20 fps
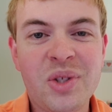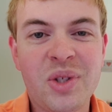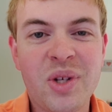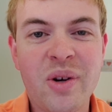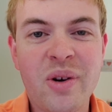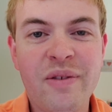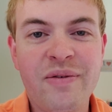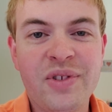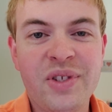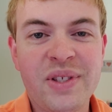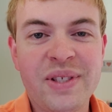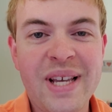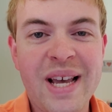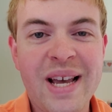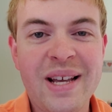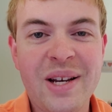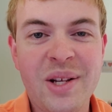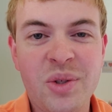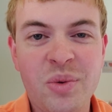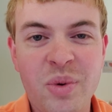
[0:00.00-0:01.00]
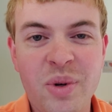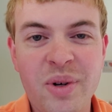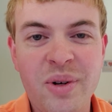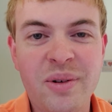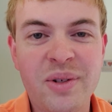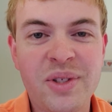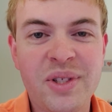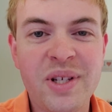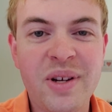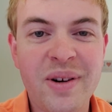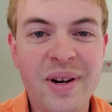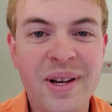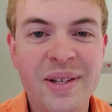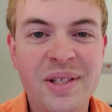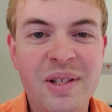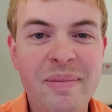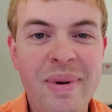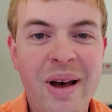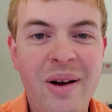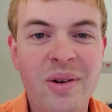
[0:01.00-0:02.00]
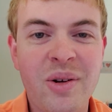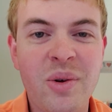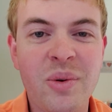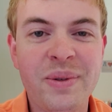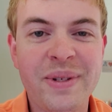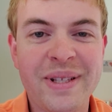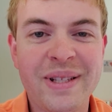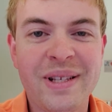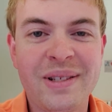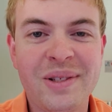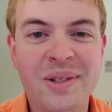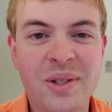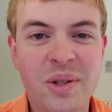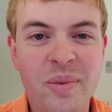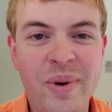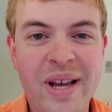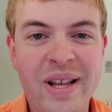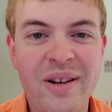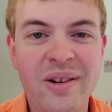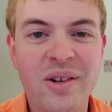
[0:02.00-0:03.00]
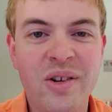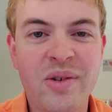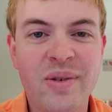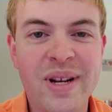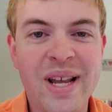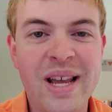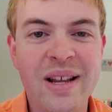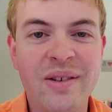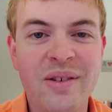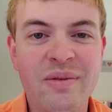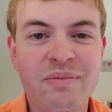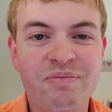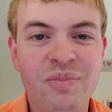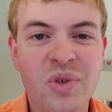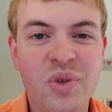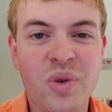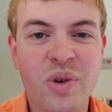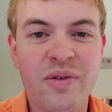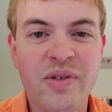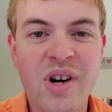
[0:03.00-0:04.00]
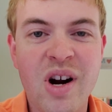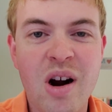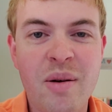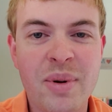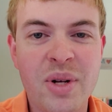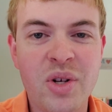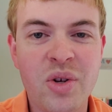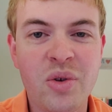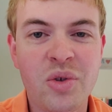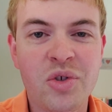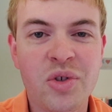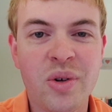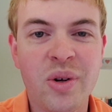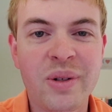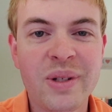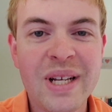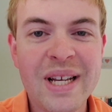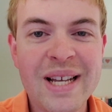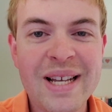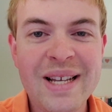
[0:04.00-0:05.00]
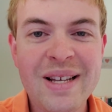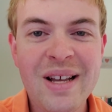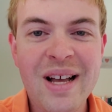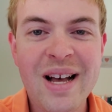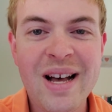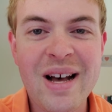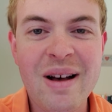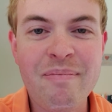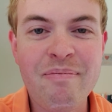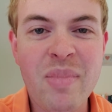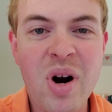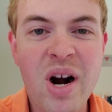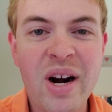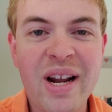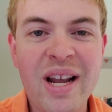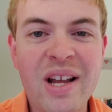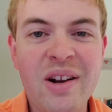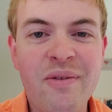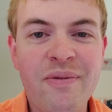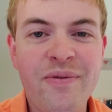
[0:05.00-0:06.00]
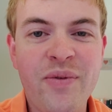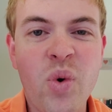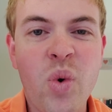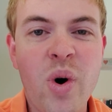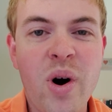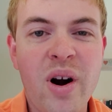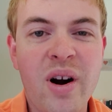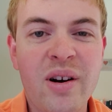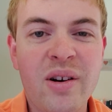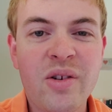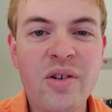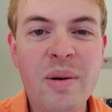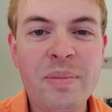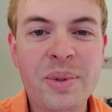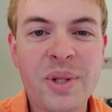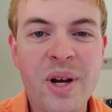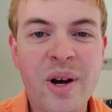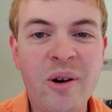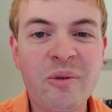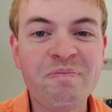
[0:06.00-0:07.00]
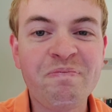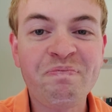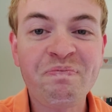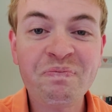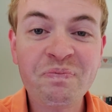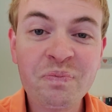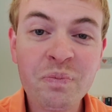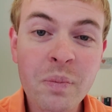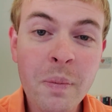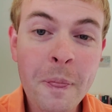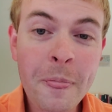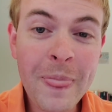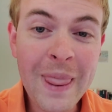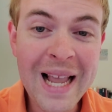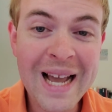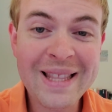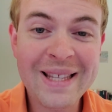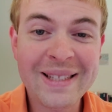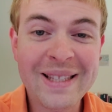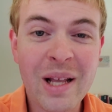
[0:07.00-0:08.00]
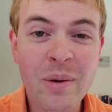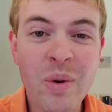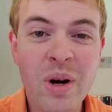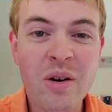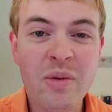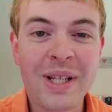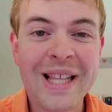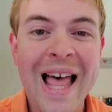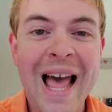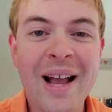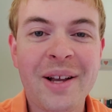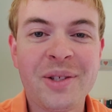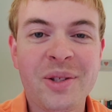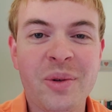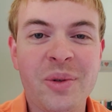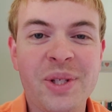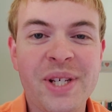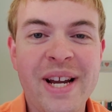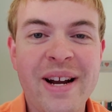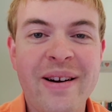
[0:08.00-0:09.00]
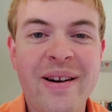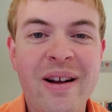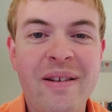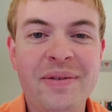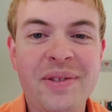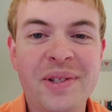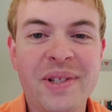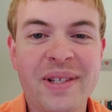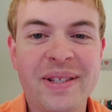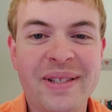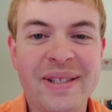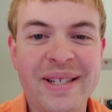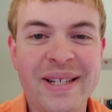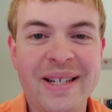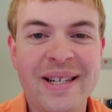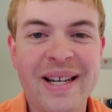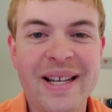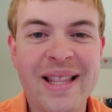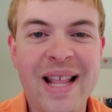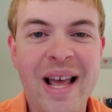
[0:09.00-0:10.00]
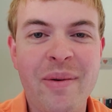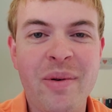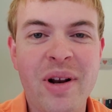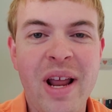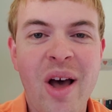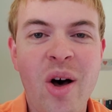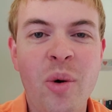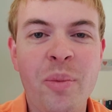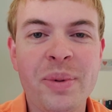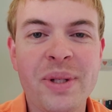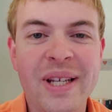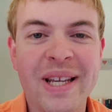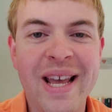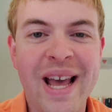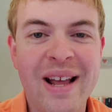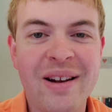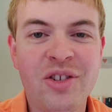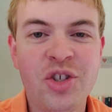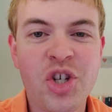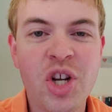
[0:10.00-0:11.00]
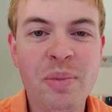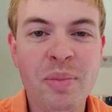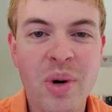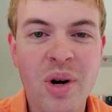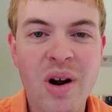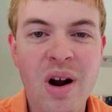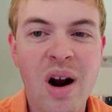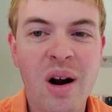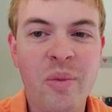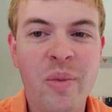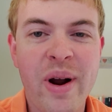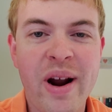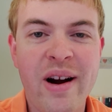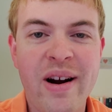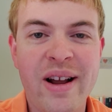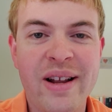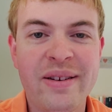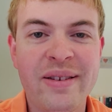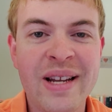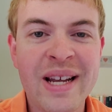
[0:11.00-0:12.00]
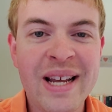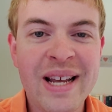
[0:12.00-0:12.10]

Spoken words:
So if societies were serious about using this as a way to create sort of carbon neutral market for crypto, I think they want to relax those tariffs, and that would help to get cheaper hardware and